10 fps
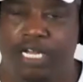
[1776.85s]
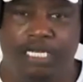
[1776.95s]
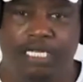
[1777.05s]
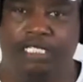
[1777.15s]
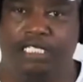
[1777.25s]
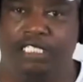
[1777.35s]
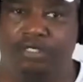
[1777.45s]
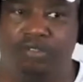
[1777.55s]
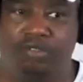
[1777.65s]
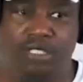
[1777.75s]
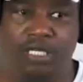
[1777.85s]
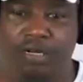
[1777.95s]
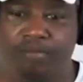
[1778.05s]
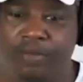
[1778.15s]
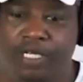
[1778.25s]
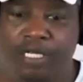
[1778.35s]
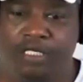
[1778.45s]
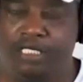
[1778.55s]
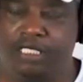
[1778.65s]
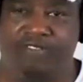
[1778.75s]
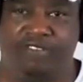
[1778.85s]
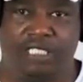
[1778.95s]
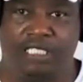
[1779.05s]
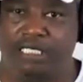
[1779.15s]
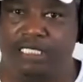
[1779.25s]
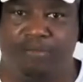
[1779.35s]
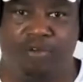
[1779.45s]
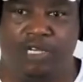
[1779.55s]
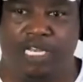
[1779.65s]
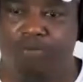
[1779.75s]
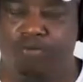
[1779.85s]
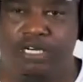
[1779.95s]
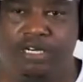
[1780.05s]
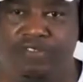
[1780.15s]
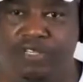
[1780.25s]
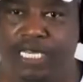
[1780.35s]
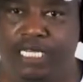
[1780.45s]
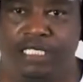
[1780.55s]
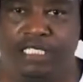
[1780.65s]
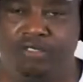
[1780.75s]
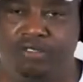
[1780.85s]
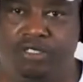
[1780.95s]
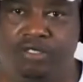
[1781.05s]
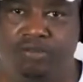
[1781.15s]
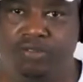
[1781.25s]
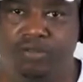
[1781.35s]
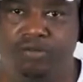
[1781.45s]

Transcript: Let's just use, just give us an example like one of the VAs that you use.